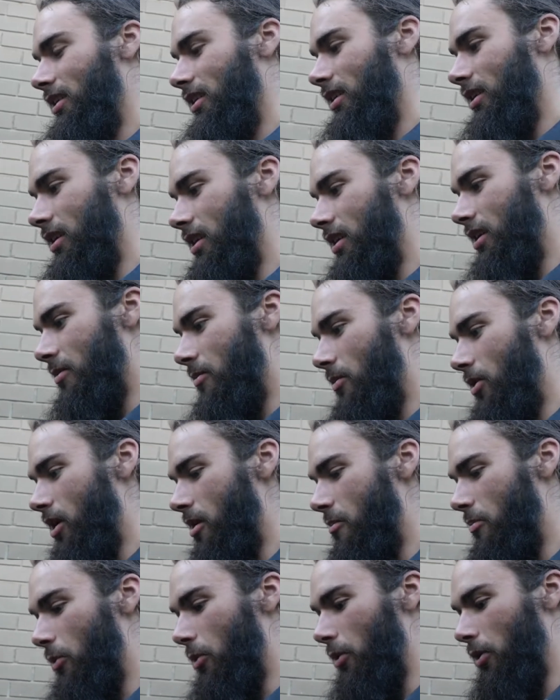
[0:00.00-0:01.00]
I
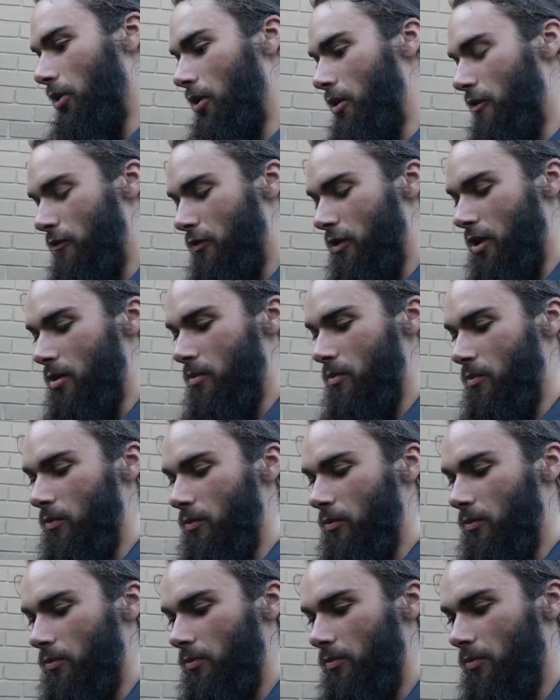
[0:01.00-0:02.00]
bought it off them.
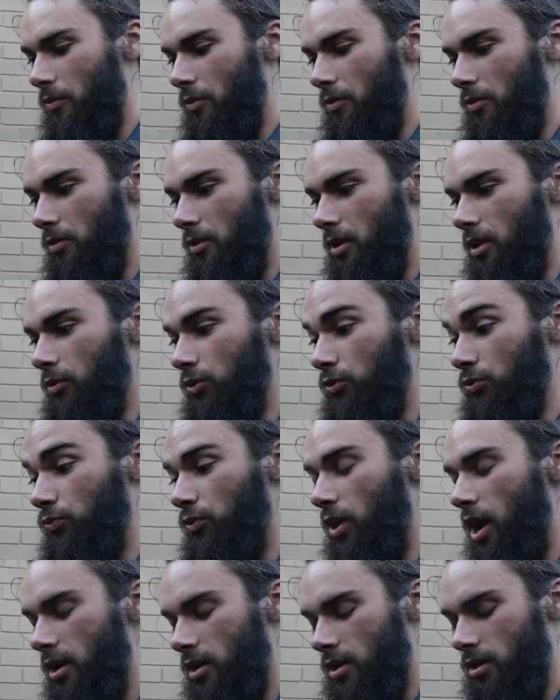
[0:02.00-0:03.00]
It was
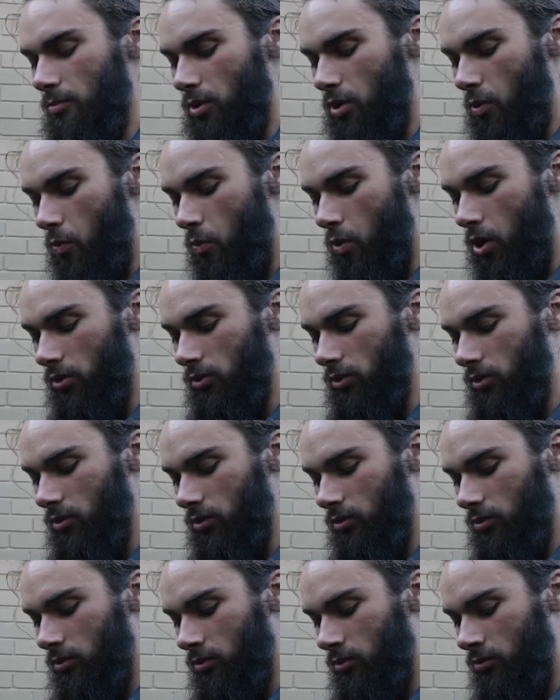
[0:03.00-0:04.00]
running, but it
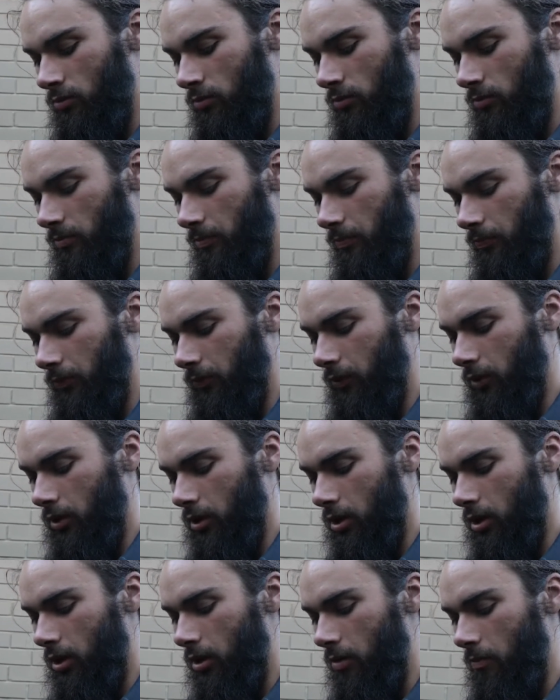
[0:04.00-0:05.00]
wasn't.
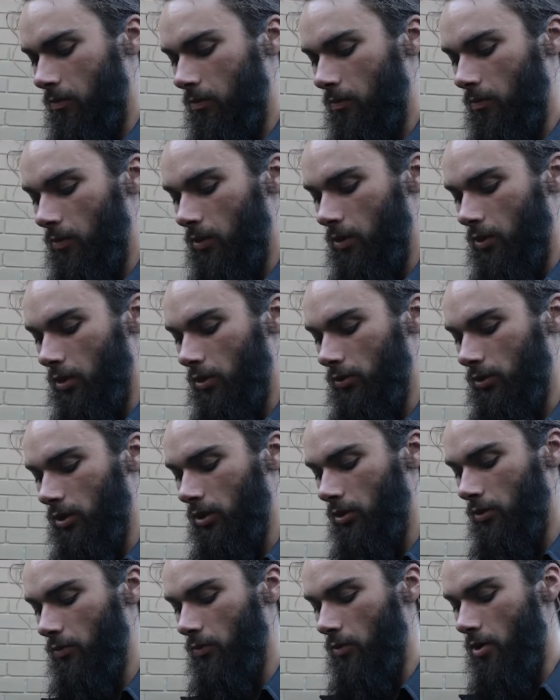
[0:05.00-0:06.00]
There was a
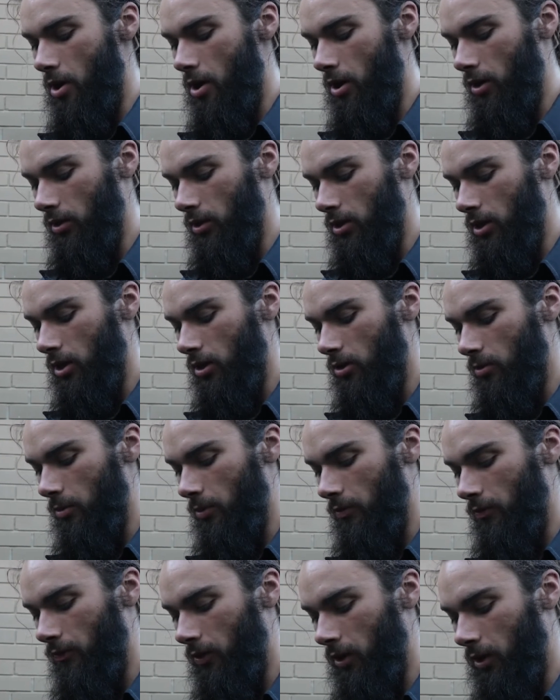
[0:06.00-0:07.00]
lot of wiring that needed to be
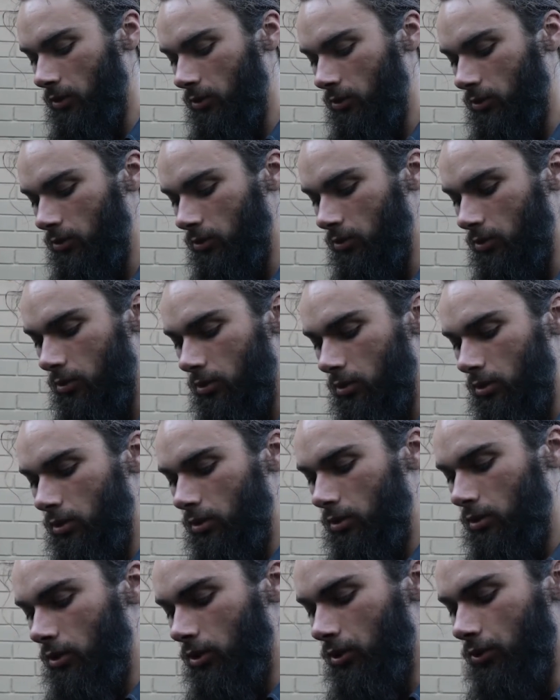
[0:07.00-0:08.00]
fixed
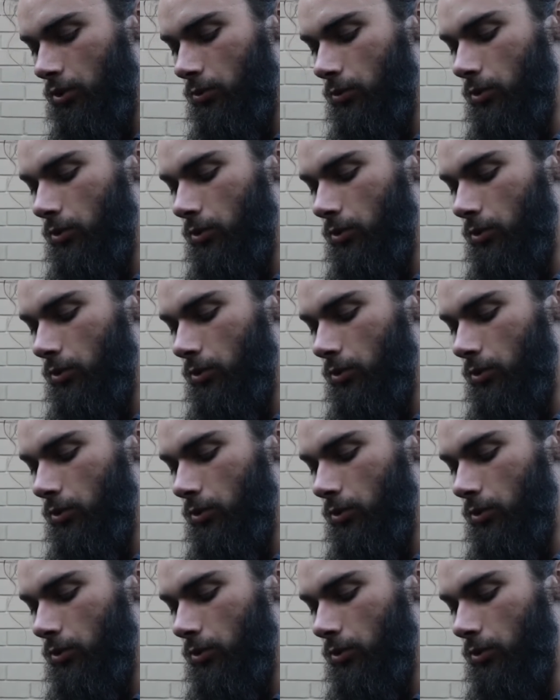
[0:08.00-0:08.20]
because it